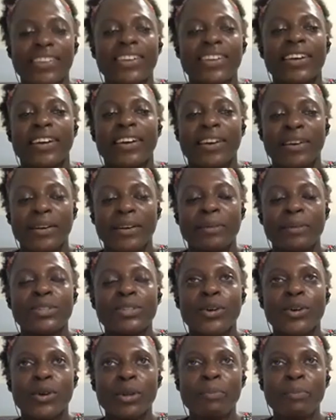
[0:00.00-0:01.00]
It was
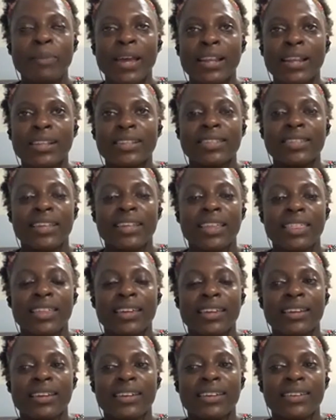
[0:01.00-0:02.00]
a good balance, I
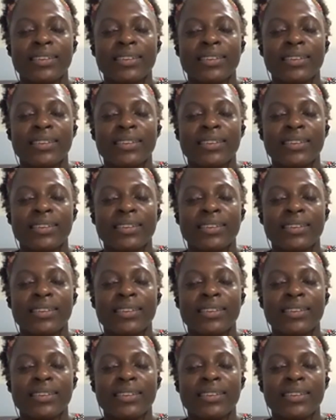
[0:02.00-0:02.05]
think.